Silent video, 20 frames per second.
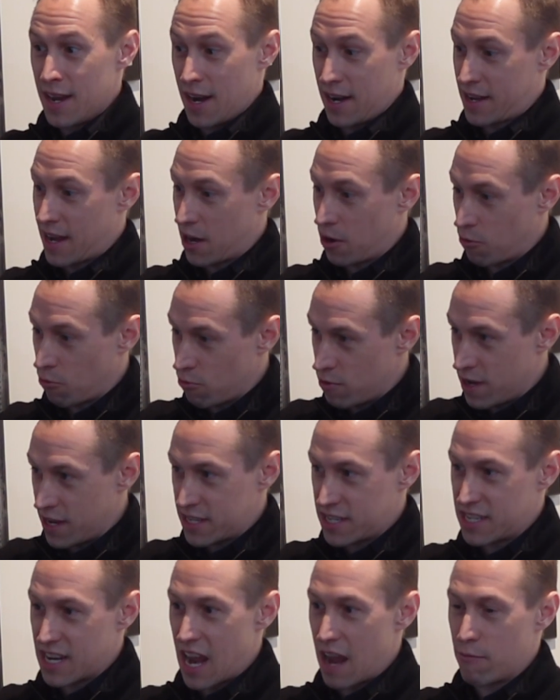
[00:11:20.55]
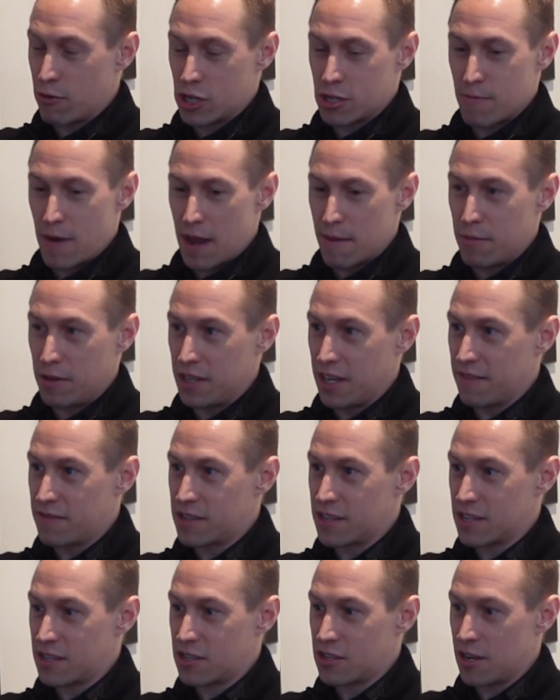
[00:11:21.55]
and kind of reestablish my belief
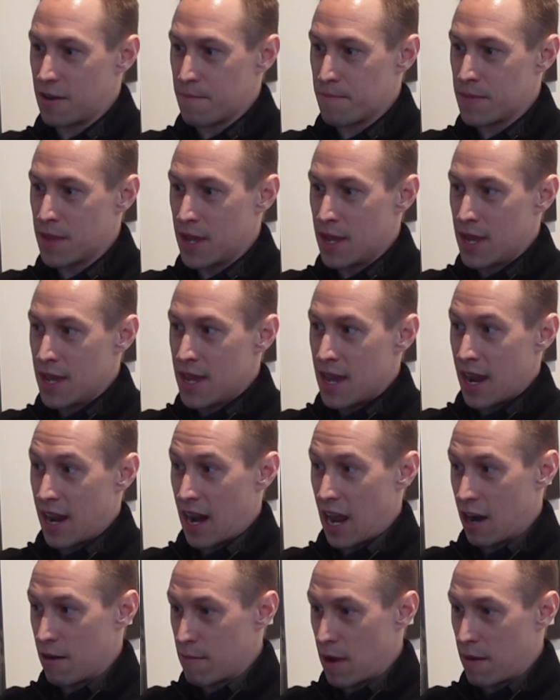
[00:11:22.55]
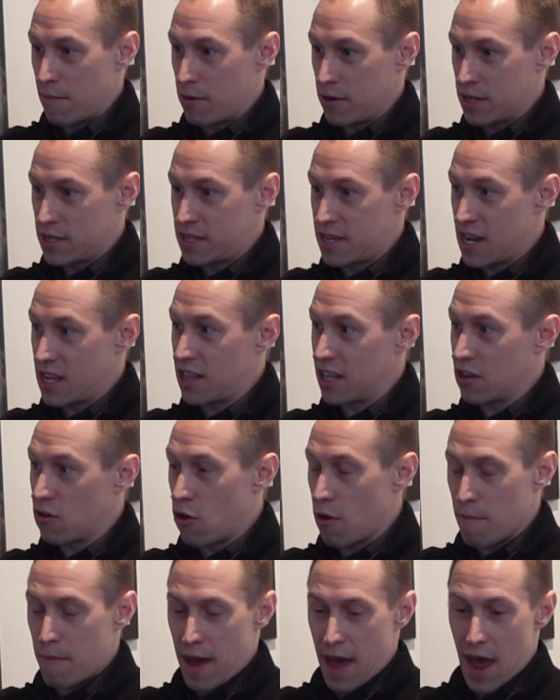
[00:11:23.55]
system. And I remember distinctly
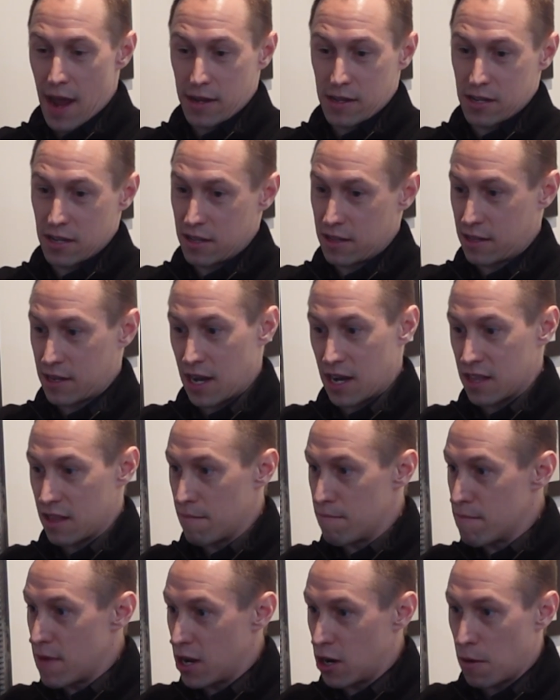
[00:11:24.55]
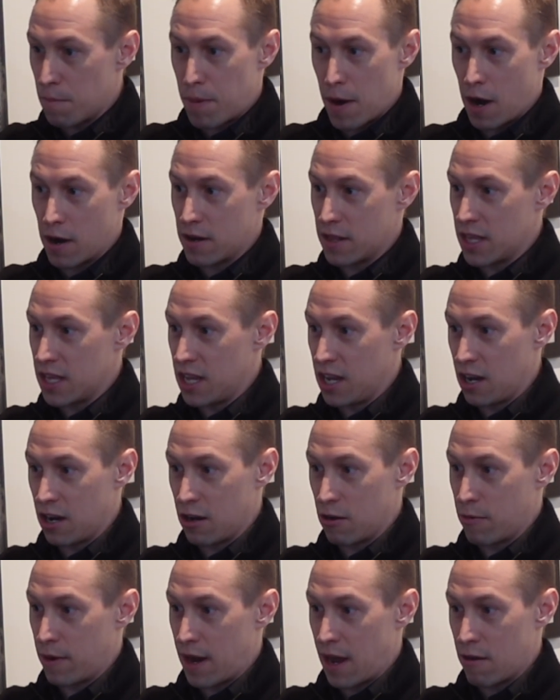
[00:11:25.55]
going back to the kind of the middle part of the
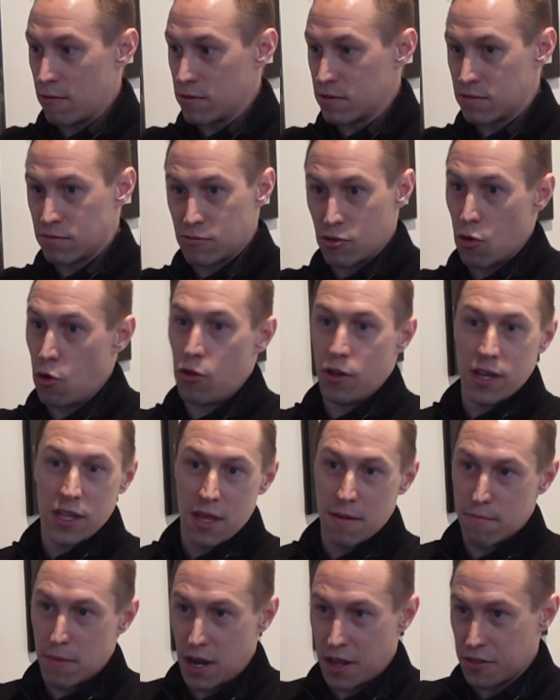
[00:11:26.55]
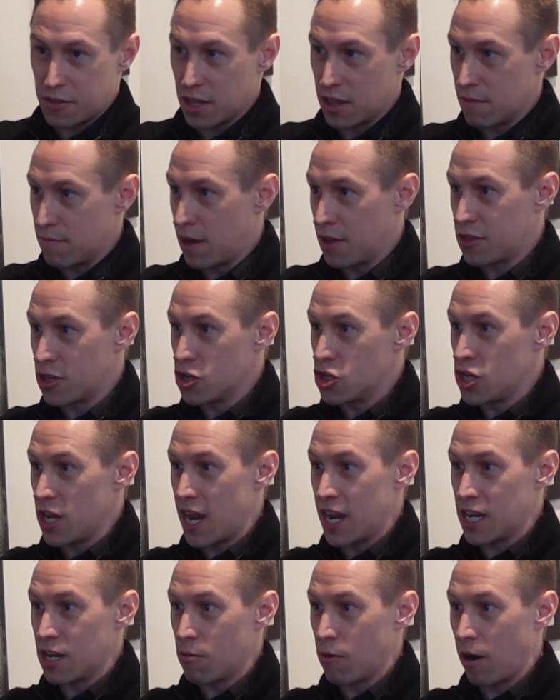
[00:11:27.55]
year when I was goalie of the month in the month of
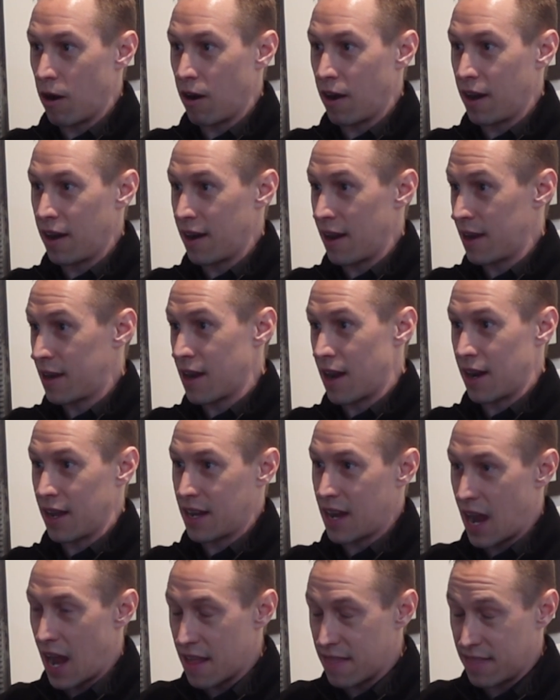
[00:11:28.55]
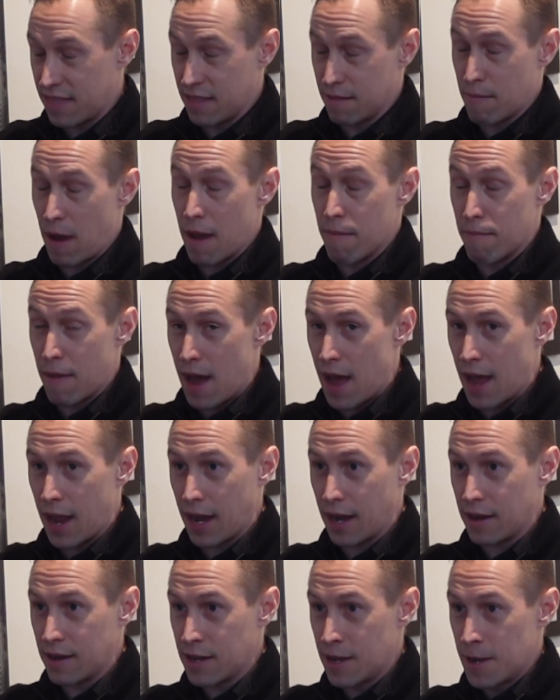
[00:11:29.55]
January. And I kind of got in my
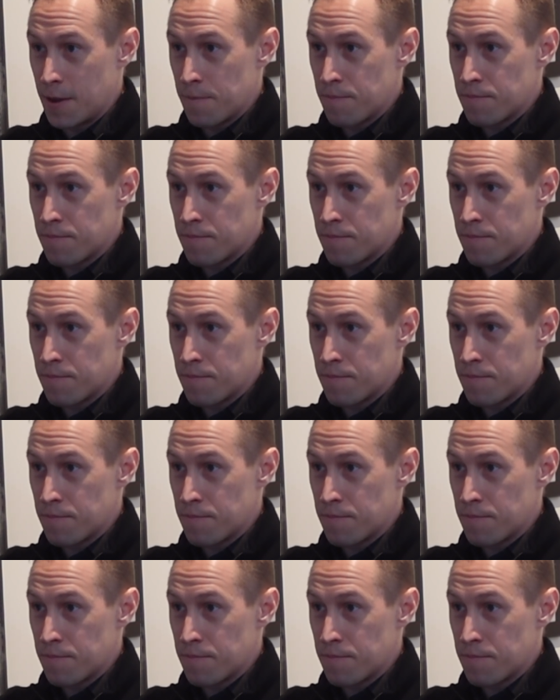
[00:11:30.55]
mind,